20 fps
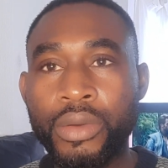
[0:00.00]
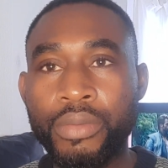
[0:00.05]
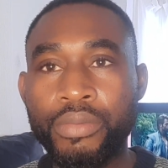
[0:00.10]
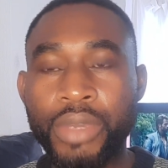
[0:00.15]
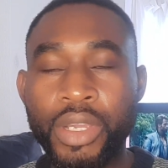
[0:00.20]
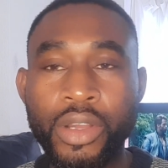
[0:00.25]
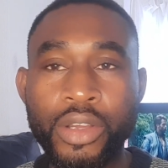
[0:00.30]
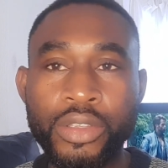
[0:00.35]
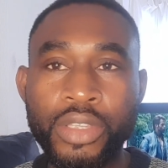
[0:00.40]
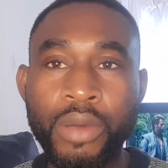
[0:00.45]

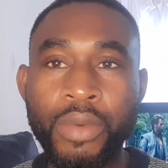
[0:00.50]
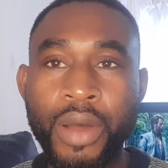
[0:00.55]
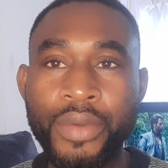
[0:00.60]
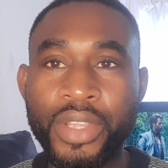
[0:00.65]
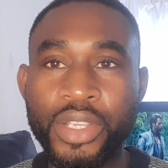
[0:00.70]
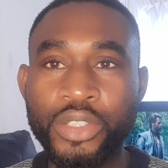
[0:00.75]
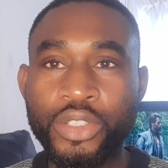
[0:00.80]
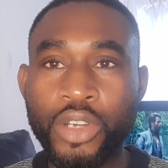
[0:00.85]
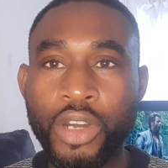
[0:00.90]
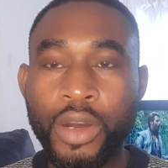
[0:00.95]
Because some of
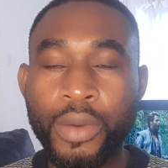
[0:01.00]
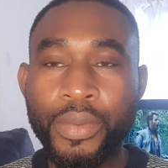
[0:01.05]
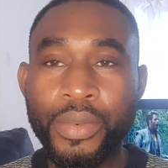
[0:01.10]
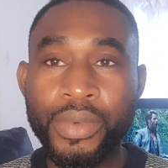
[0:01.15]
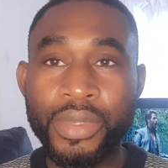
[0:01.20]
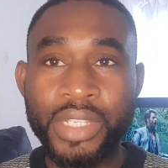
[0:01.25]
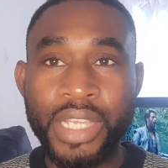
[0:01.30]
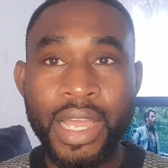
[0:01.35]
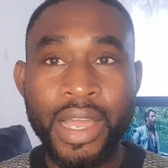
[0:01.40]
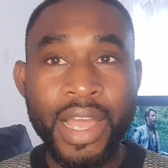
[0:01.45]
these
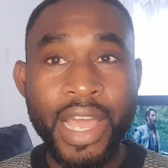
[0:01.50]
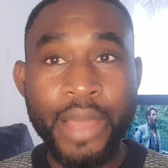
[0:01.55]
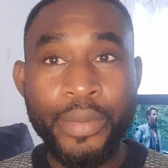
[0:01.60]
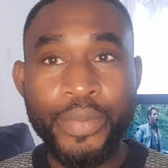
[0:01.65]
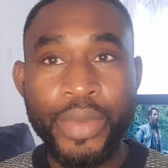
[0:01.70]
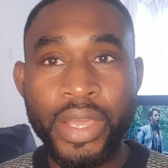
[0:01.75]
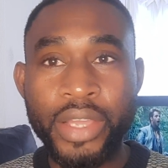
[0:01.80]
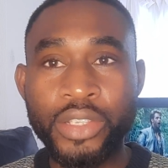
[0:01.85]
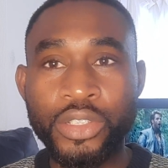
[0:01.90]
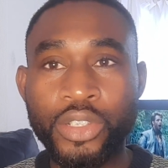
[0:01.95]
jobs, they are high
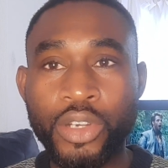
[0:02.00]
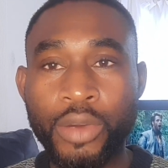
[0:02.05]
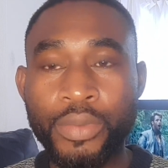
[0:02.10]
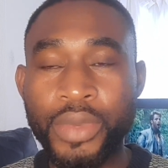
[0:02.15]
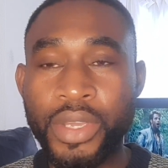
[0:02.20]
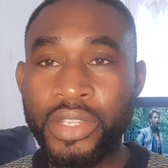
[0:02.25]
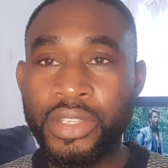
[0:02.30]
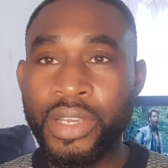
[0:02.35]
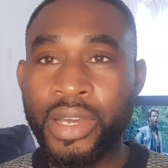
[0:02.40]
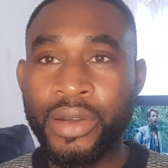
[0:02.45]
paying
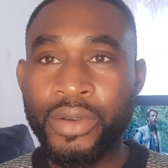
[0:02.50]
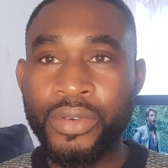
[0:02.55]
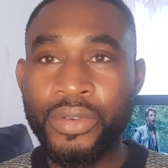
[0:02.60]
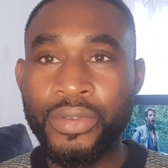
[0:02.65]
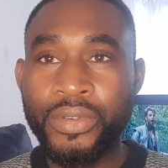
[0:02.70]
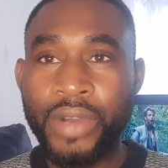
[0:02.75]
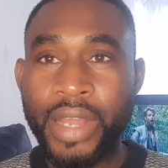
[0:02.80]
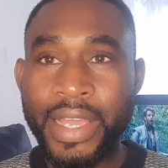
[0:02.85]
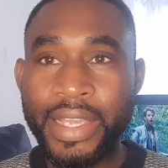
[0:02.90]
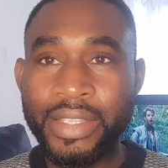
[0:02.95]
jobs in their
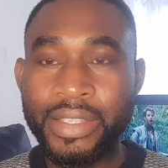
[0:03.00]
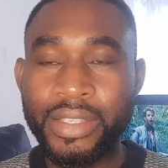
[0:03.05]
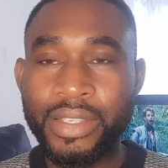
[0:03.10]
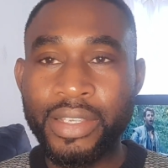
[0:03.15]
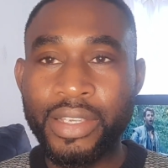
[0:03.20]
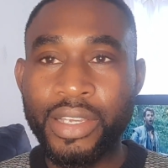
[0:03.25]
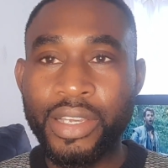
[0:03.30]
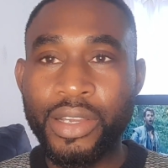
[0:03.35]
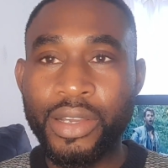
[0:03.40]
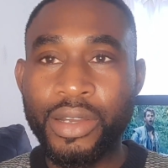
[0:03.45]
own right,
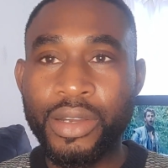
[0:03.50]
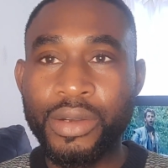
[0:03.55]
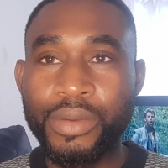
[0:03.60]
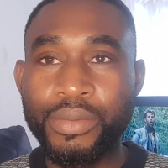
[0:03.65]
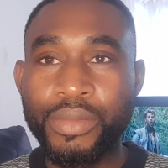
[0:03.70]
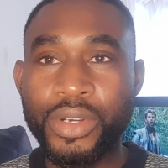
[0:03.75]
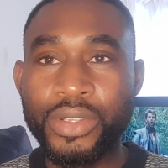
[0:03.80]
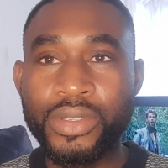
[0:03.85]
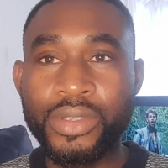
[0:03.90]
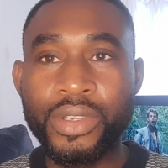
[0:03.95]

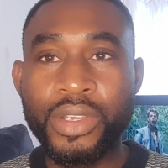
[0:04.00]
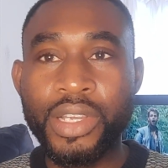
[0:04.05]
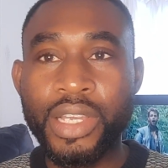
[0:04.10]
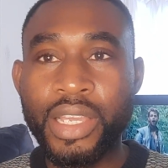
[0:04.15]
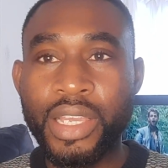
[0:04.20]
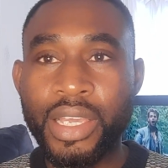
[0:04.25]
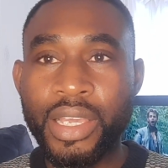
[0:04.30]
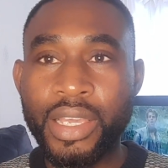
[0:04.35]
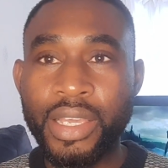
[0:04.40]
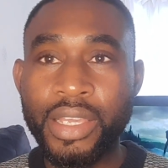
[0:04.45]
but
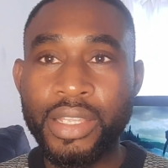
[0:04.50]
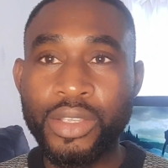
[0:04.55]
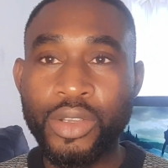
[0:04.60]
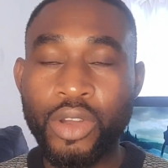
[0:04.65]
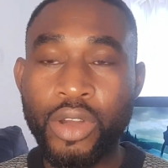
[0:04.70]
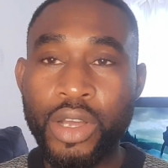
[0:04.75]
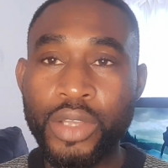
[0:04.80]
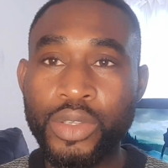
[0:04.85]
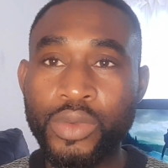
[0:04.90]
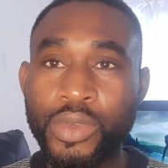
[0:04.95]
it
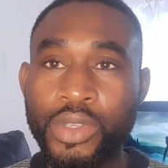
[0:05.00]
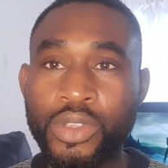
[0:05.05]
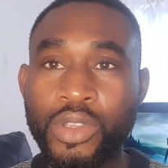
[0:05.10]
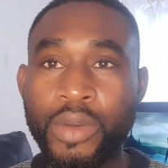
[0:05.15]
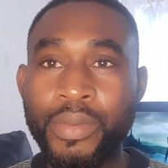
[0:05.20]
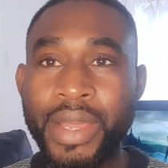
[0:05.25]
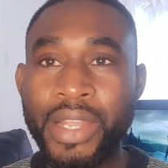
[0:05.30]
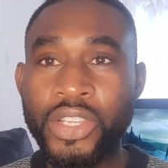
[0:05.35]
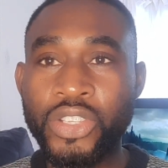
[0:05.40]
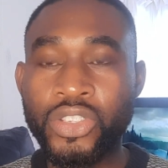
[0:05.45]
comes with
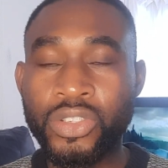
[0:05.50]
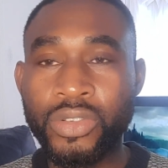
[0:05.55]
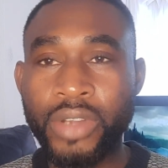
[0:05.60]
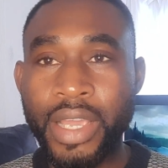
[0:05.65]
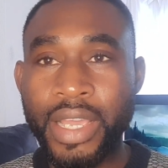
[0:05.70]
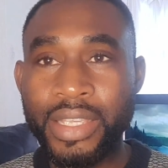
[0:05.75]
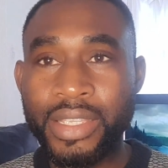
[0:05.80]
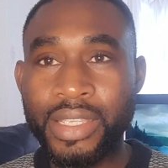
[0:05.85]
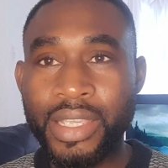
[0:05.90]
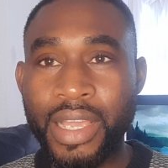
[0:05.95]
so many
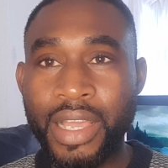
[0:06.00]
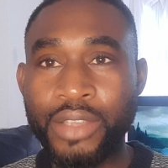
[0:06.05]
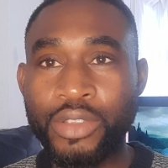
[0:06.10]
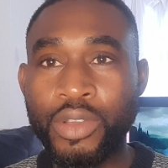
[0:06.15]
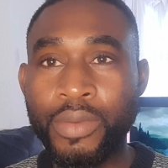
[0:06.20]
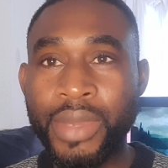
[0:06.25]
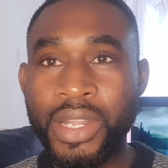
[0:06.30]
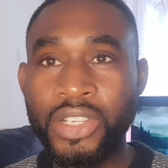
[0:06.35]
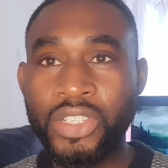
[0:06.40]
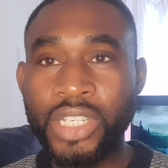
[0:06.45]
stress and
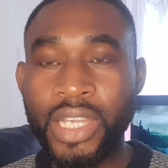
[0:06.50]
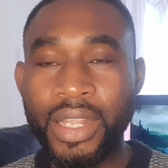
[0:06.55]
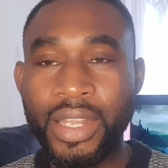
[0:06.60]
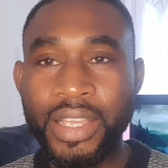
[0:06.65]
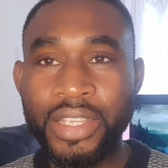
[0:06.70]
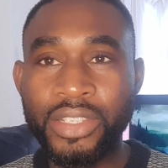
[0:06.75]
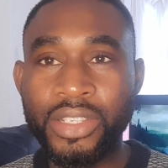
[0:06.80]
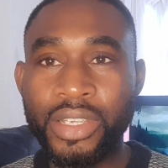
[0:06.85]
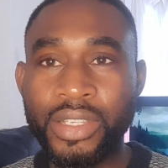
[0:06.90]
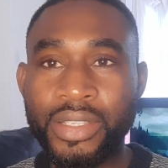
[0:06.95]
so many
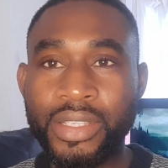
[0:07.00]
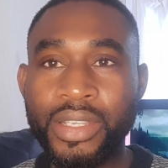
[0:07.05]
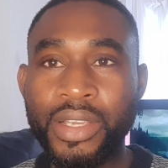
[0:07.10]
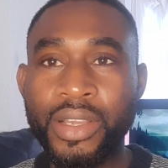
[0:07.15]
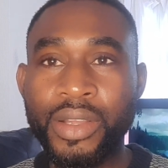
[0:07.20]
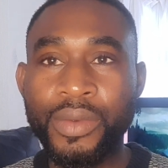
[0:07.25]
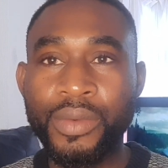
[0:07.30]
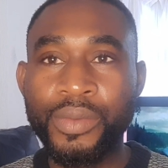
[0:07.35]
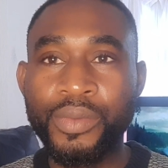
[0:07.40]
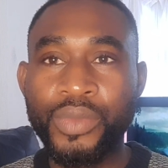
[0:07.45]
challenges.
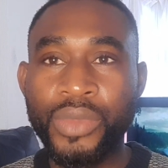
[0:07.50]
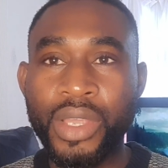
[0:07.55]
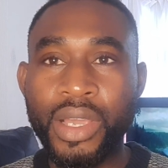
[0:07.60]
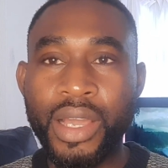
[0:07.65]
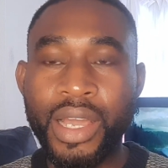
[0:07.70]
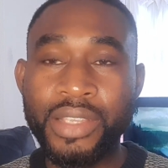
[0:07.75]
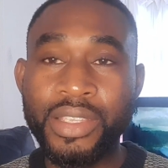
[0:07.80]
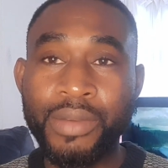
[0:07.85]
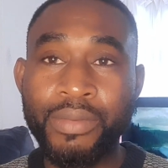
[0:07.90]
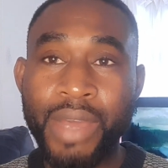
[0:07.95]

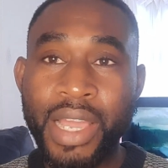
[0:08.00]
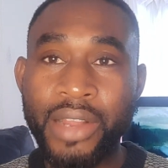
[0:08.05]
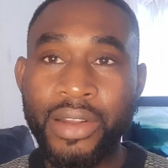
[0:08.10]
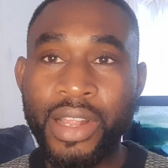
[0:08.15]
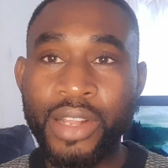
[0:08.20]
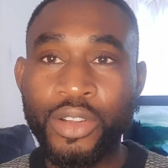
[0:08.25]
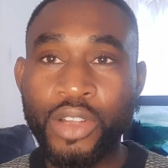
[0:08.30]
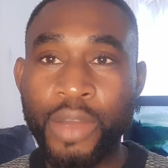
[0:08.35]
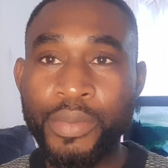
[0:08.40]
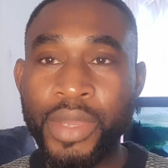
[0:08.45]
As a
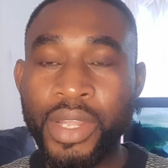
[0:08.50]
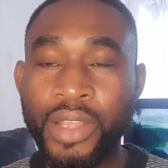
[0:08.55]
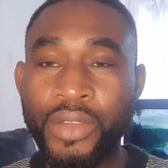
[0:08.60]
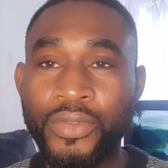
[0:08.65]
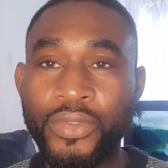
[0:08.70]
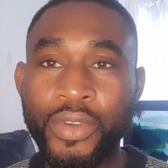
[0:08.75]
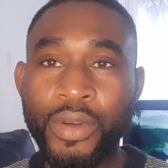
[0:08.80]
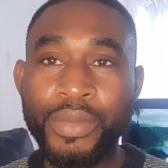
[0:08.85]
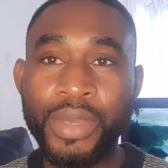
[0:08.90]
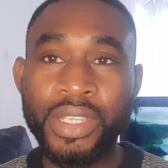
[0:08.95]
migrant coming in
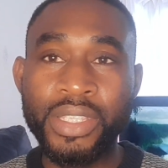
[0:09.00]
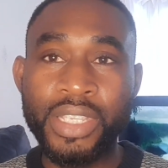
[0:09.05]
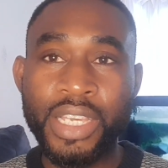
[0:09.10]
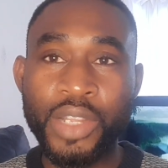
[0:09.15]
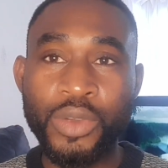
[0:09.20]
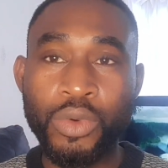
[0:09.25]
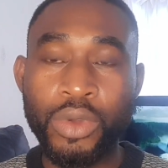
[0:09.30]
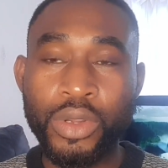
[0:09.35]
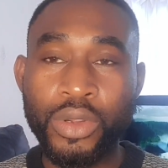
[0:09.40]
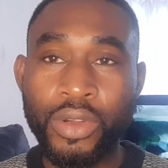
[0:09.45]
from a
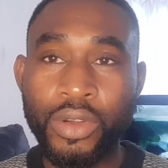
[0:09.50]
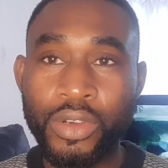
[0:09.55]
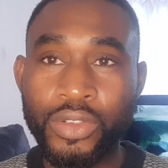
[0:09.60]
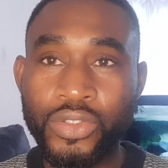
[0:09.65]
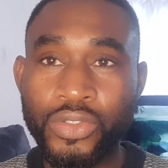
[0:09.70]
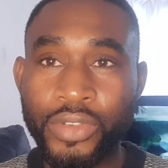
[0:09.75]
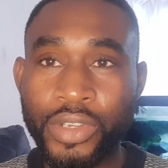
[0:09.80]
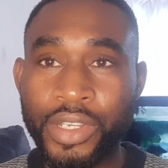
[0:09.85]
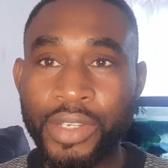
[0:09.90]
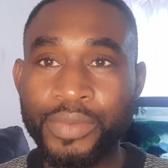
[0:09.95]
third world
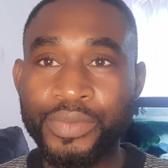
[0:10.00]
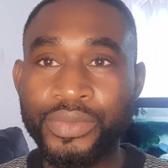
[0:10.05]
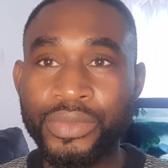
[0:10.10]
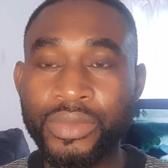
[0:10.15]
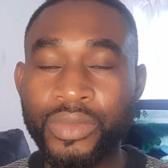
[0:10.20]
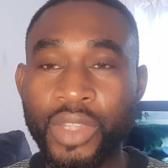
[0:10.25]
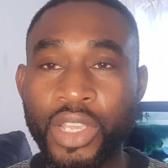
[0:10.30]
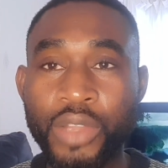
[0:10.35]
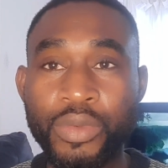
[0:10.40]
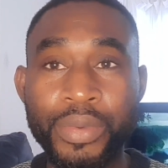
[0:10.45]
country,
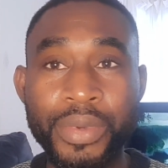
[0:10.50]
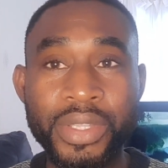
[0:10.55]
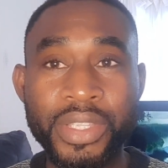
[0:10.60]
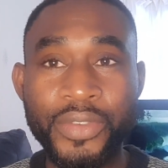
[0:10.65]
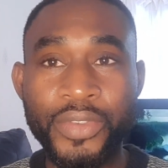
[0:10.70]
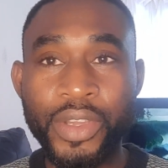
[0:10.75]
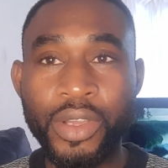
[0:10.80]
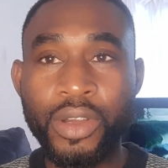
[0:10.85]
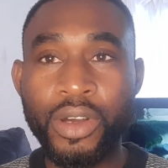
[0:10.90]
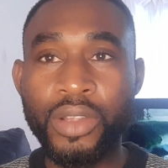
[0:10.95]
it will be
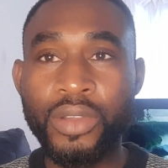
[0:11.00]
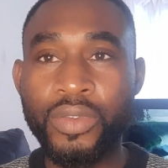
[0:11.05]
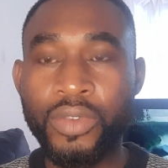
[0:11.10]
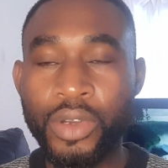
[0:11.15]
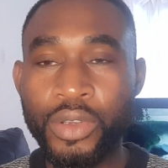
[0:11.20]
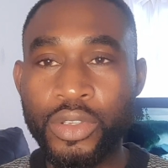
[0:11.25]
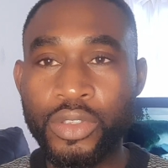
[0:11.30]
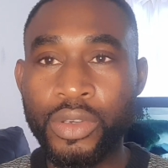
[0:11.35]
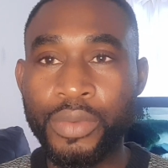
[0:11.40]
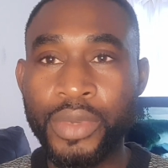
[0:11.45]
difficult for
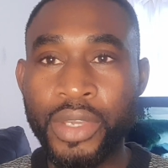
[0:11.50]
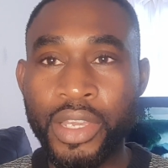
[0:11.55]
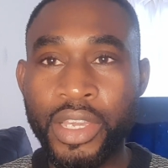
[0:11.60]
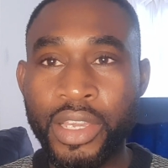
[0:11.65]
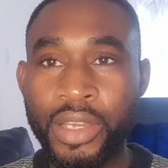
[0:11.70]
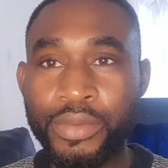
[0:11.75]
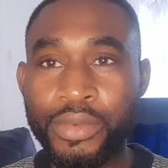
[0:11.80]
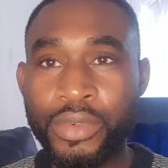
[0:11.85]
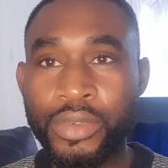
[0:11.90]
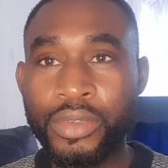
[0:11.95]
you to be
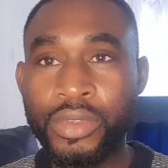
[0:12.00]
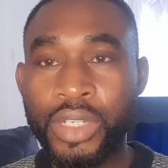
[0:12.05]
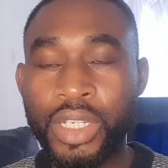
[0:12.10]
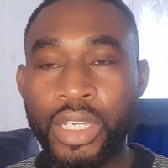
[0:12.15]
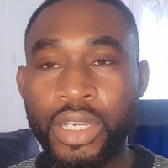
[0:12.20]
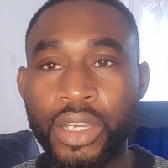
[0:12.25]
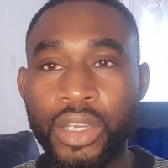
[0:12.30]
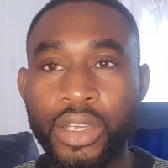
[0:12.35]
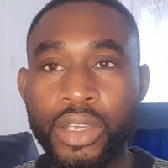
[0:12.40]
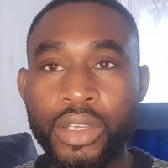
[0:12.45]
able
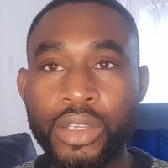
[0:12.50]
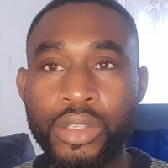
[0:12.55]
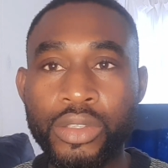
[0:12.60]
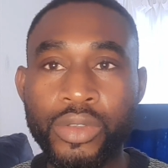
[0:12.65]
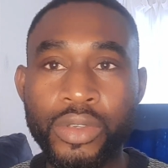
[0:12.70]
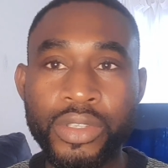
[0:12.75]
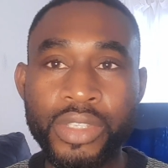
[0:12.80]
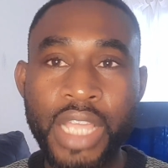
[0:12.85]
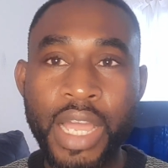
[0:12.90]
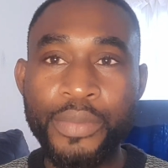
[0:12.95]

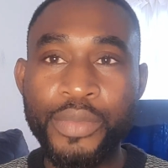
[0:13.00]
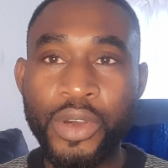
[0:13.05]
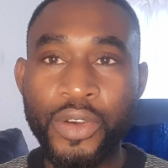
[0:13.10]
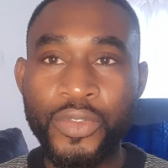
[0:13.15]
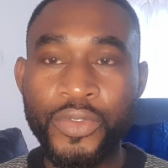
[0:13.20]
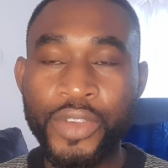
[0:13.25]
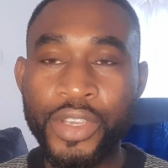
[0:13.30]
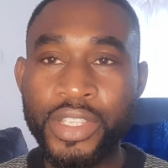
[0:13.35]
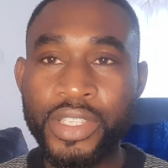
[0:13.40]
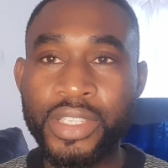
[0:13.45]
to stamp your
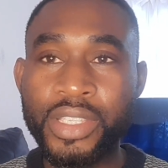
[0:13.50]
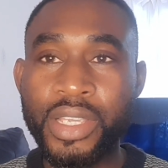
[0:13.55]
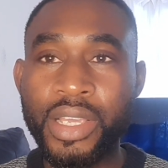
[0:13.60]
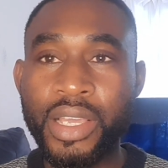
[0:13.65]
feet